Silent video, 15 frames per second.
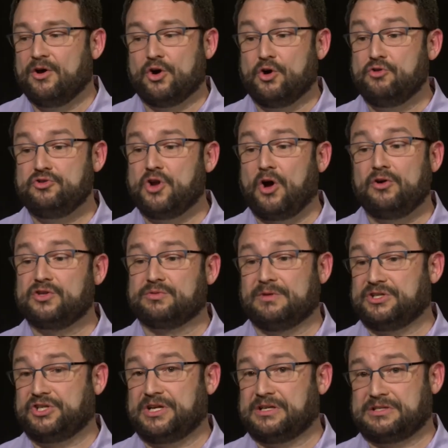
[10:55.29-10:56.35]
Who knows
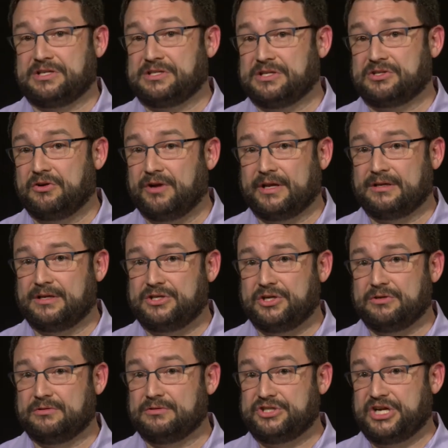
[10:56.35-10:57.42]
what Jesus is going to do?